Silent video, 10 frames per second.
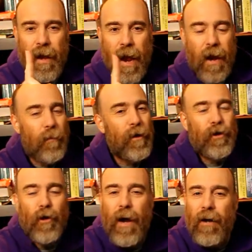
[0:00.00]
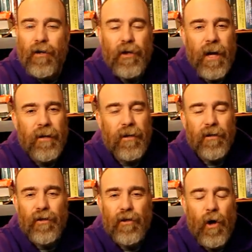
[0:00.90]
And I'm going to show you how to change it
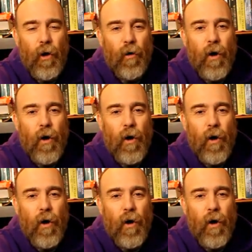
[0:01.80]
so